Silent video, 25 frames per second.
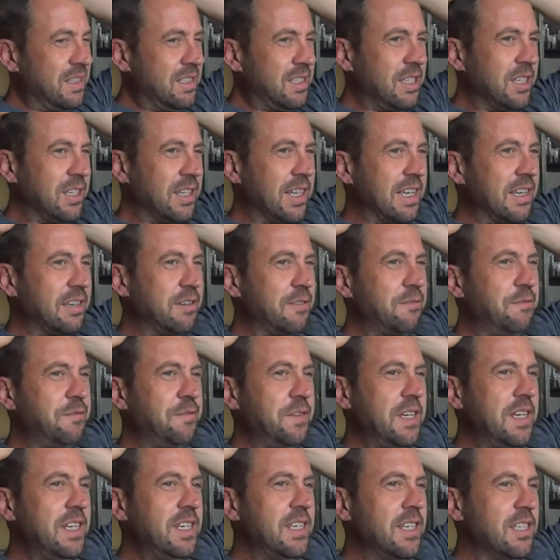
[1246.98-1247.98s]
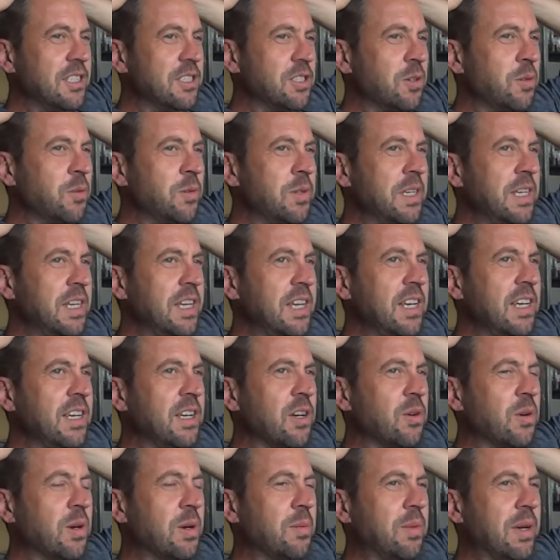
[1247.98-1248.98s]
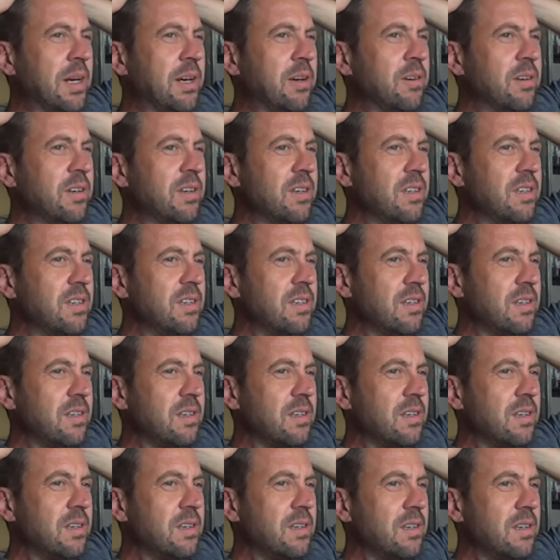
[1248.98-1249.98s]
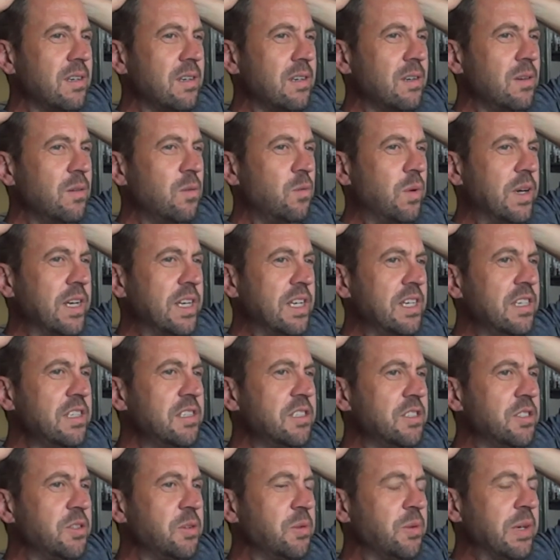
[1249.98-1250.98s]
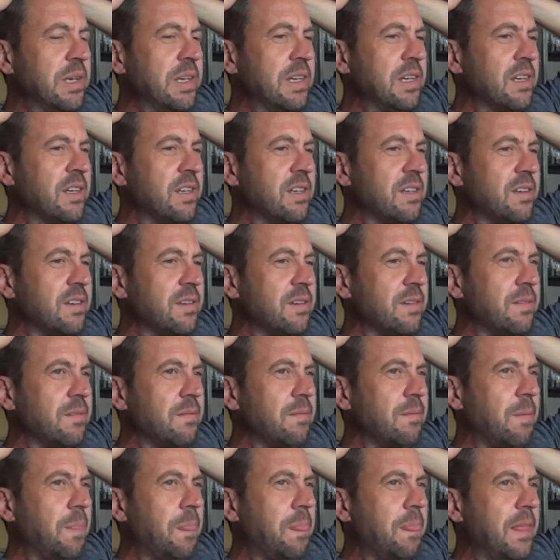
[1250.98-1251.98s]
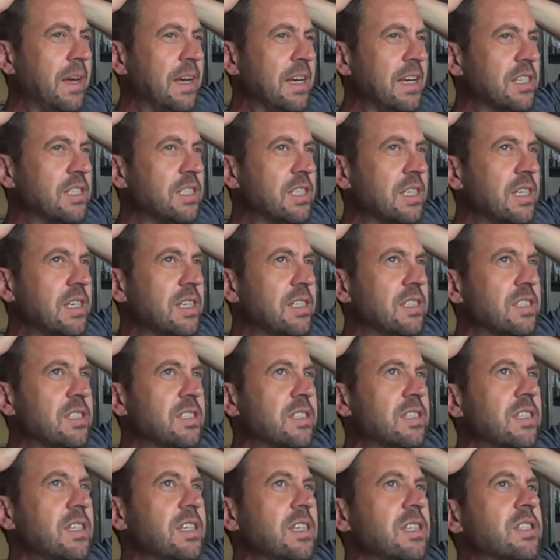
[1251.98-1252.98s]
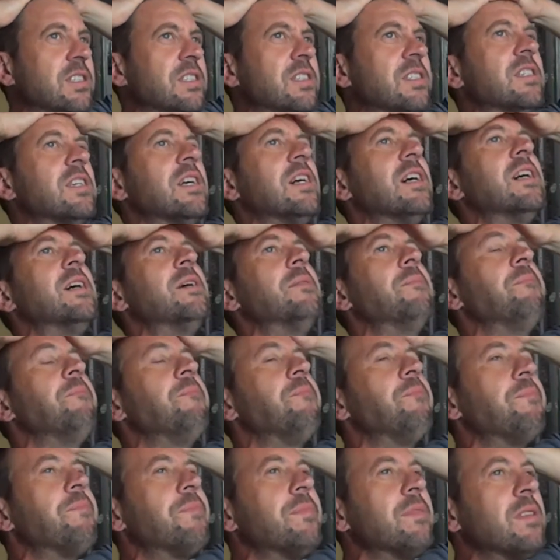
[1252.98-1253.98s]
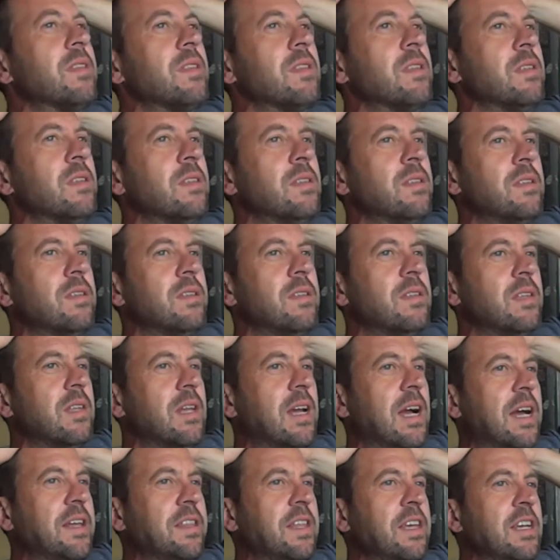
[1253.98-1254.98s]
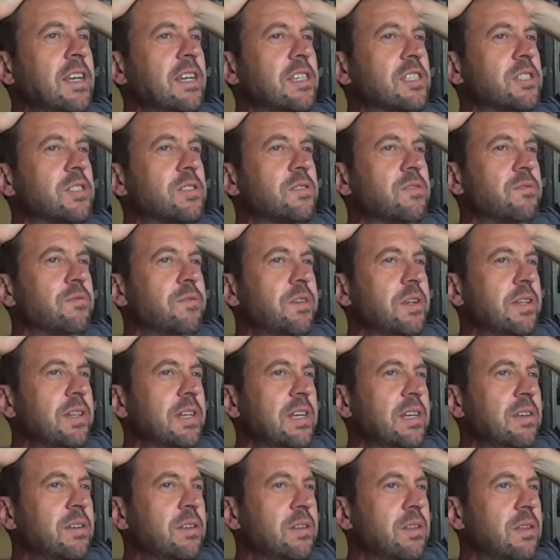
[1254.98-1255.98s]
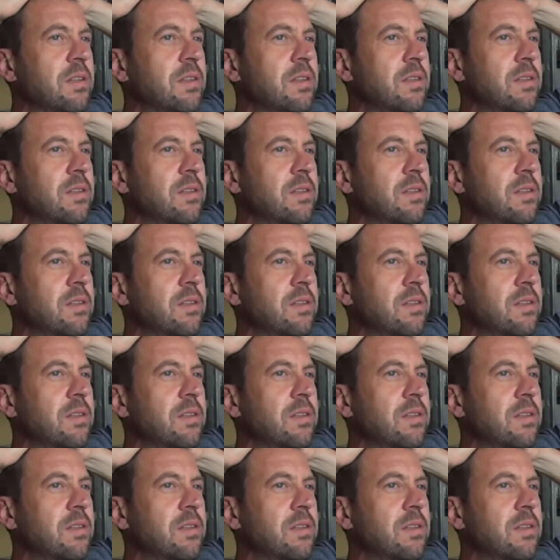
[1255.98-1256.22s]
to like feed his own ego about what he's doing like it's it's it's um, I think it's really